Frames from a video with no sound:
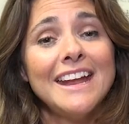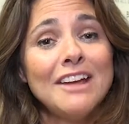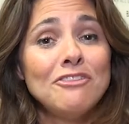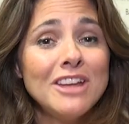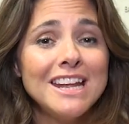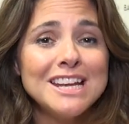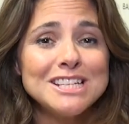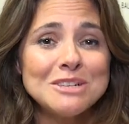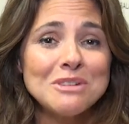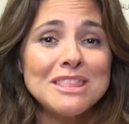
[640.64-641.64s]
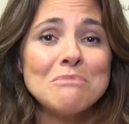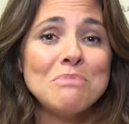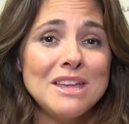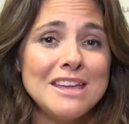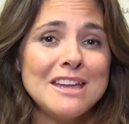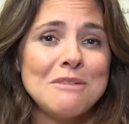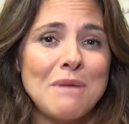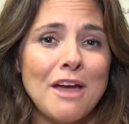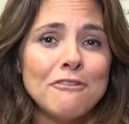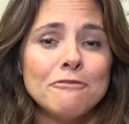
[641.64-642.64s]
and I finished with the
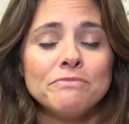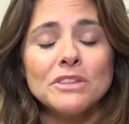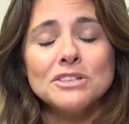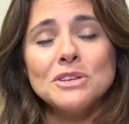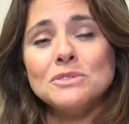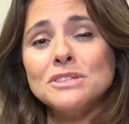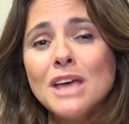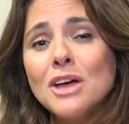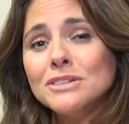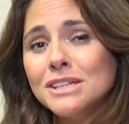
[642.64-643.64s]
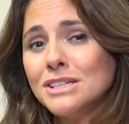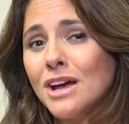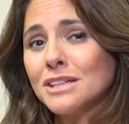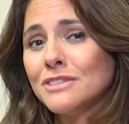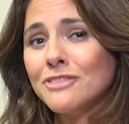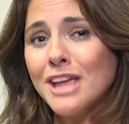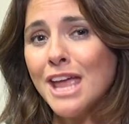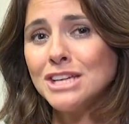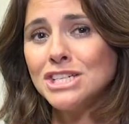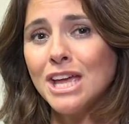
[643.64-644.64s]
PEMF. So cell
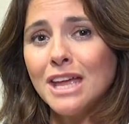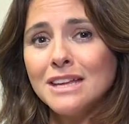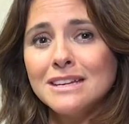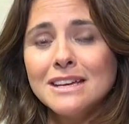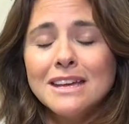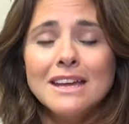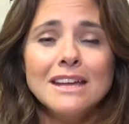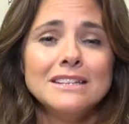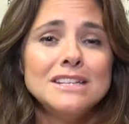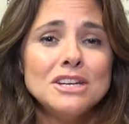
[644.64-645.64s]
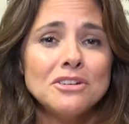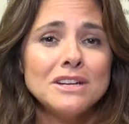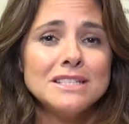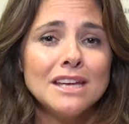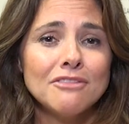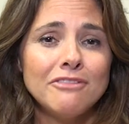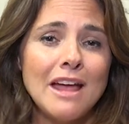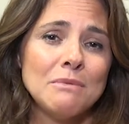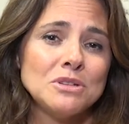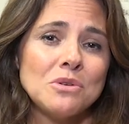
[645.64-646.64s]
detoxification, decreasing
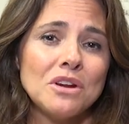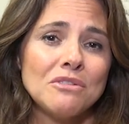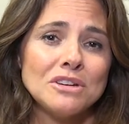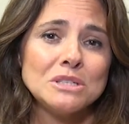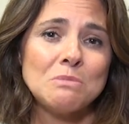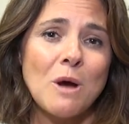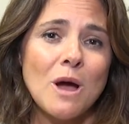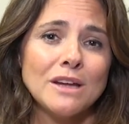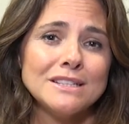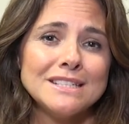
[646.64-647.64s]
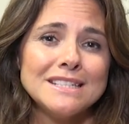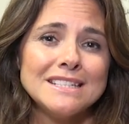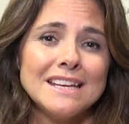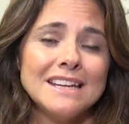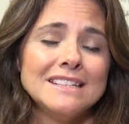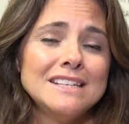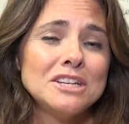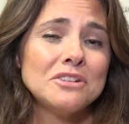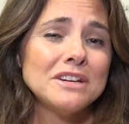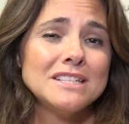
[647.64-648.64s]
inflammatory response,
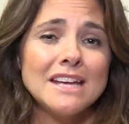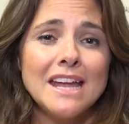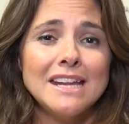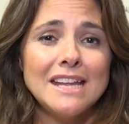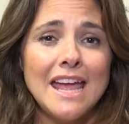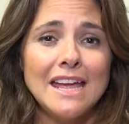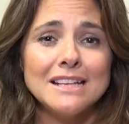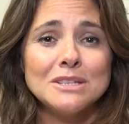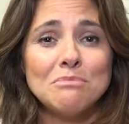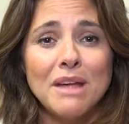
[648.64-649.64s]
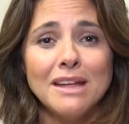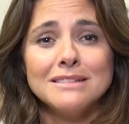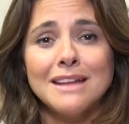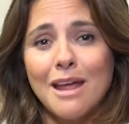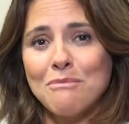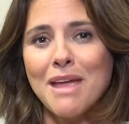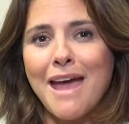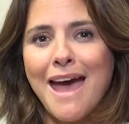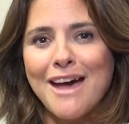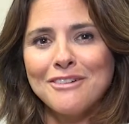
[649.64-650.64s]
decreasing any aches or pains that I may
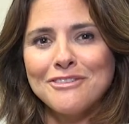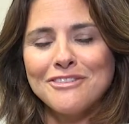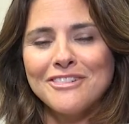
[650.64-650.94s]
have.